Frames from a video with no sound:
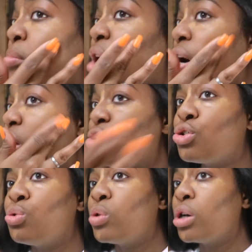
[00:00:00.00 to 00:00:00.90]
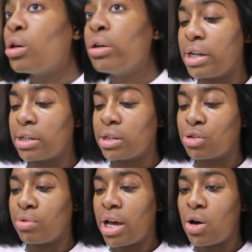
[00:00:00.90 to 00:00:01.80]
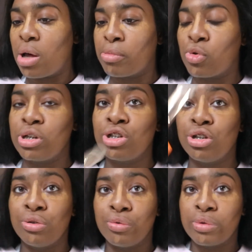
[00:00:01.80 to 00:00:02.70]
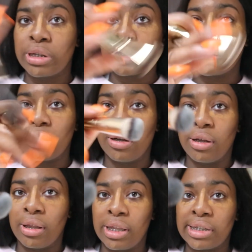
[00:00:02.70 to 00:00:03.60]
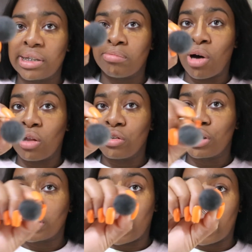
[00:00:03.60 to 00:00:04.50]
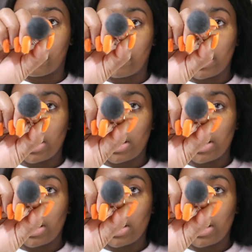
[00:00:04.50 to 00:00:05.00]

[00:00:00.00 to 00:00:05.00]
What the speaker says: contour. Right, so now I'm going to use the smaller side right